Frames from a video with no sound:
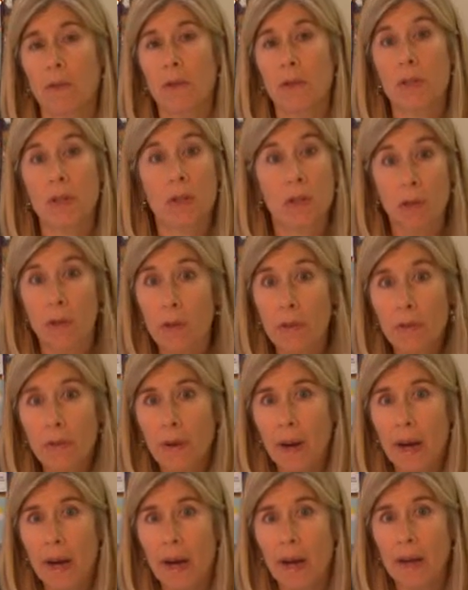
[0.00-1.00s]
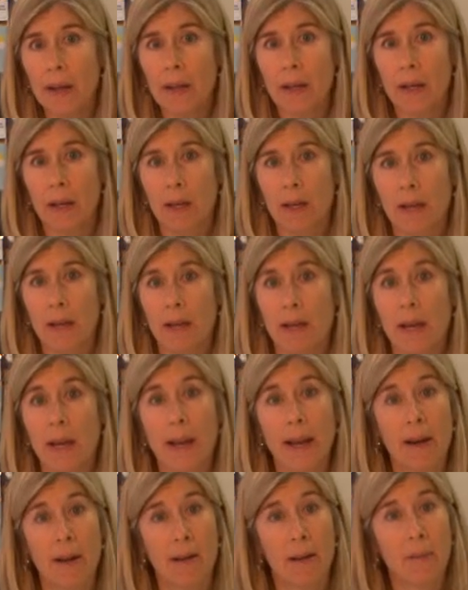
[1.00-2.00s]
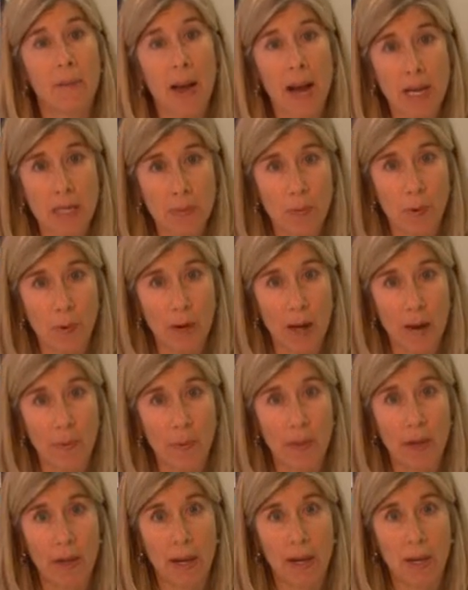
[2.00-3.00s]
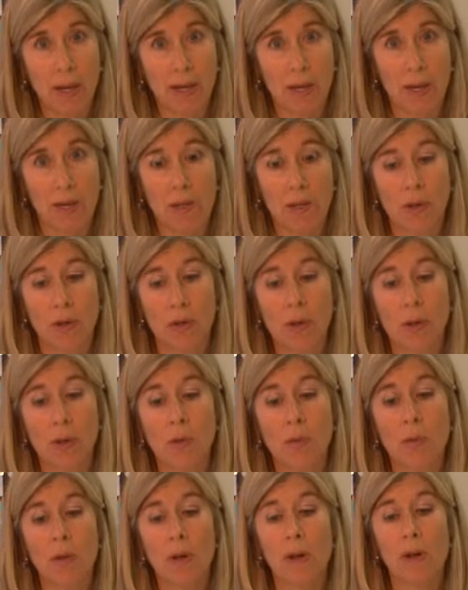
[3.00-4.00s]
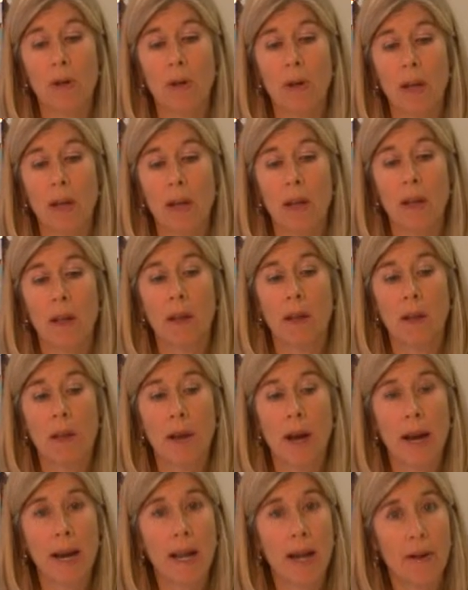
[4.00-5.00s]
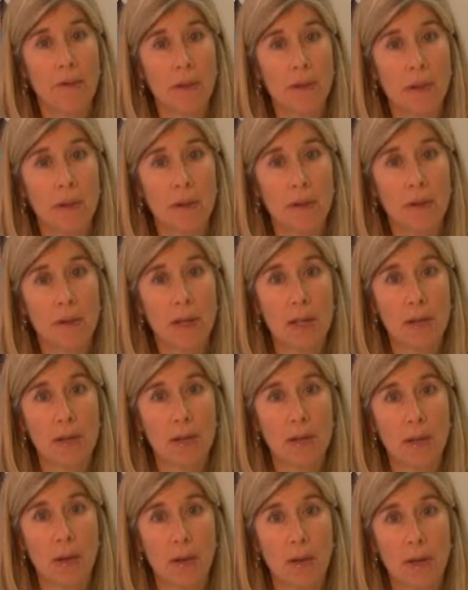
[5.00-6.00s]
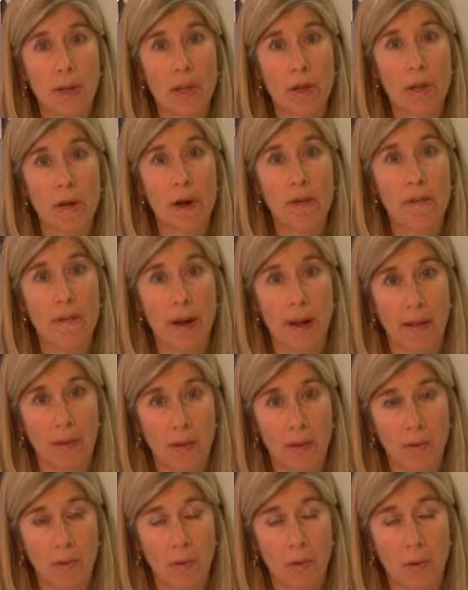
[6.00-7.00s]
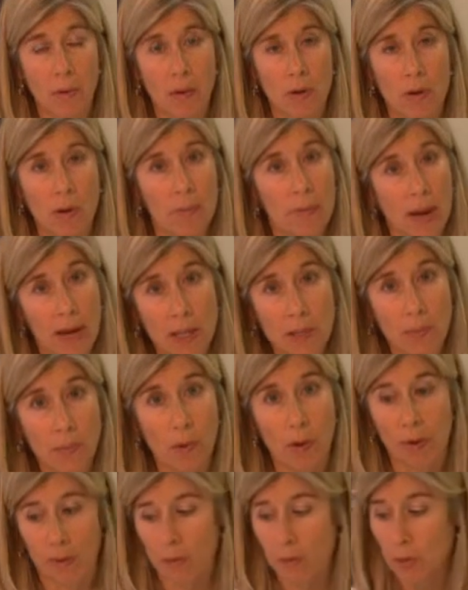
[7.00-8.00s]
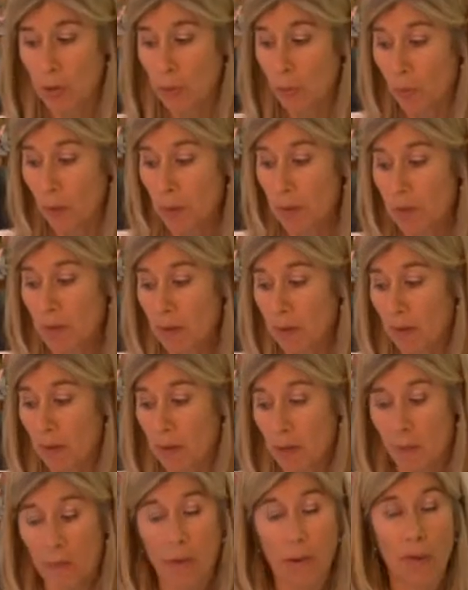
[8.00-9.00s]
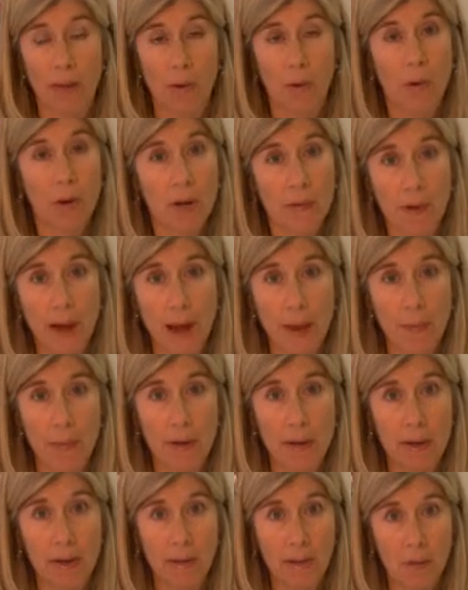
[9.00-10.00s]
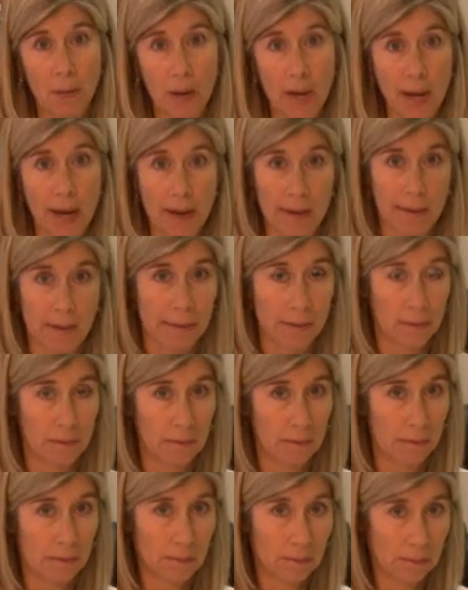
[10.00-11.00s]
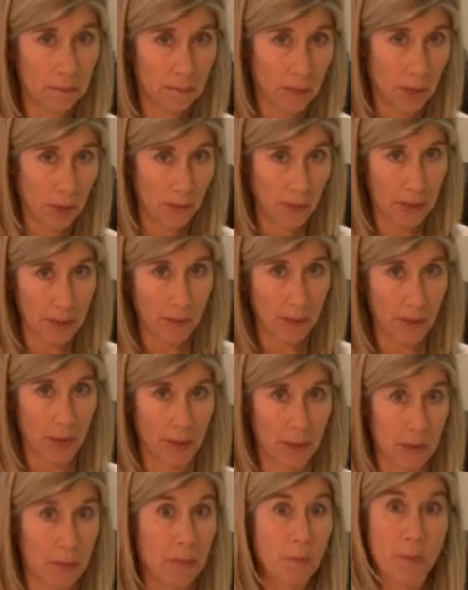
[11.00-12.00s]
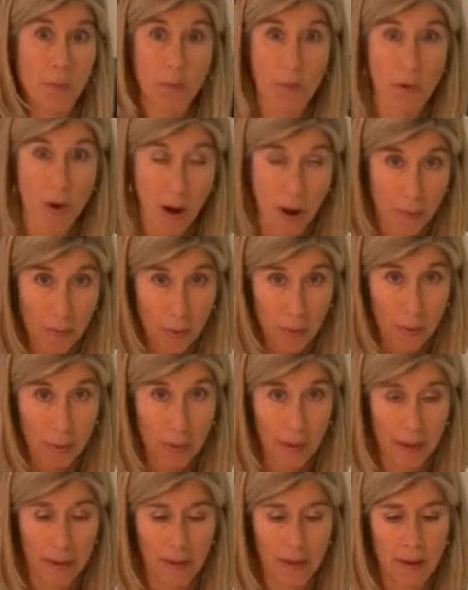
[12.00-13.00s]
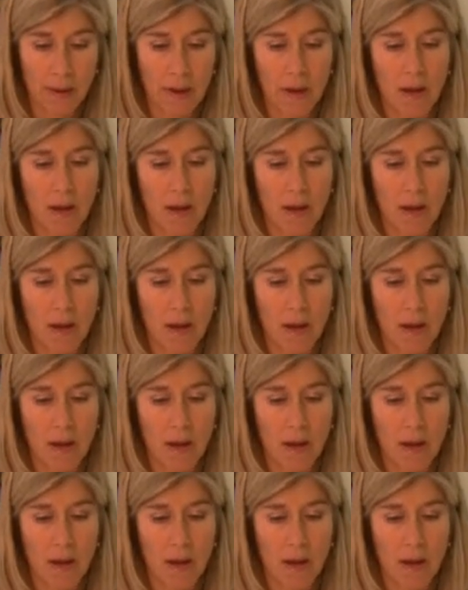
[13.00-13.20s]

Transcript: certified in handling passport applications. So you will Ooh. not have to necessarily go off island for your passport, which was something that would have happened if we hadn't come into things, probably.